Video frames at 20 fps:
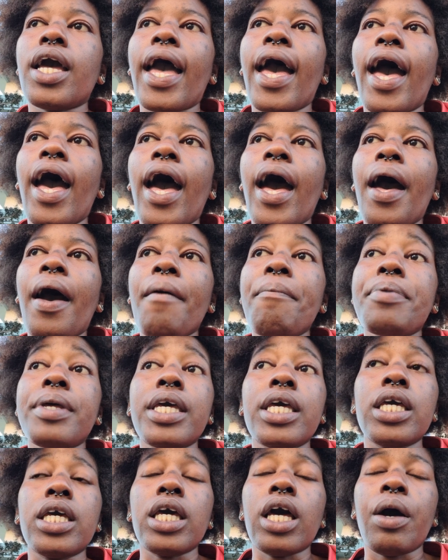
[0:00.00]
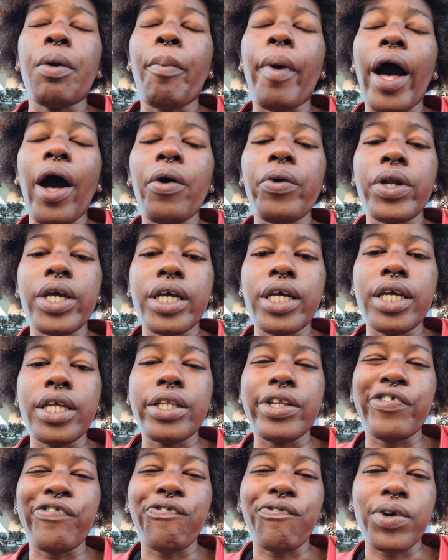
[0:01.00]
happy about it
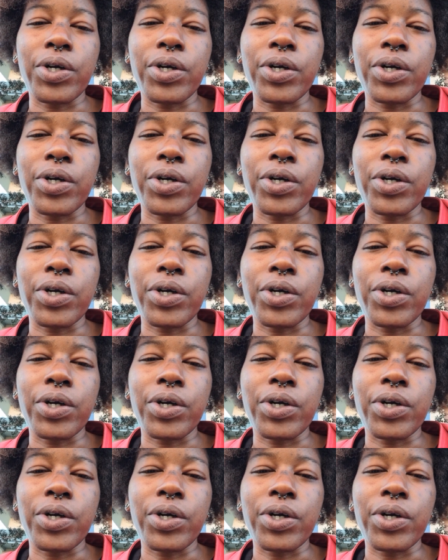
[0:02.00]
in the